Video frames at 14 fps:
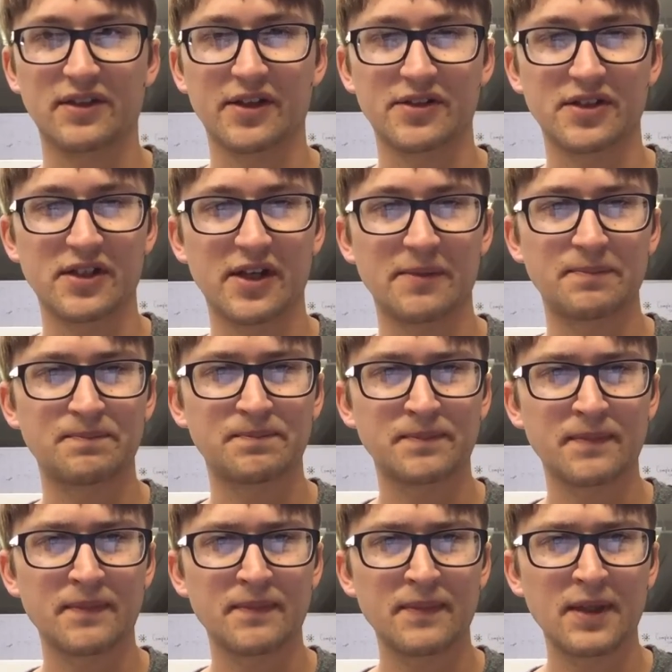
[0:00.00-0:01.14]
comes from the idea
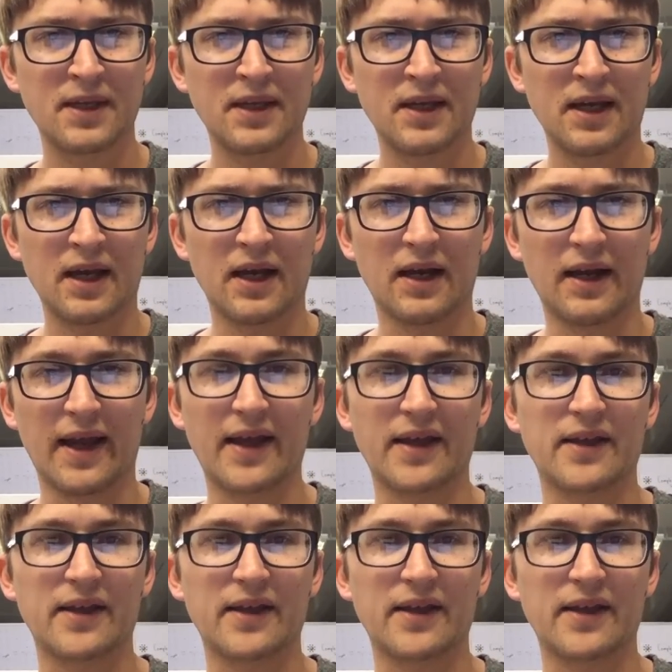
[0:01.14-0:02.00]
discussion later today.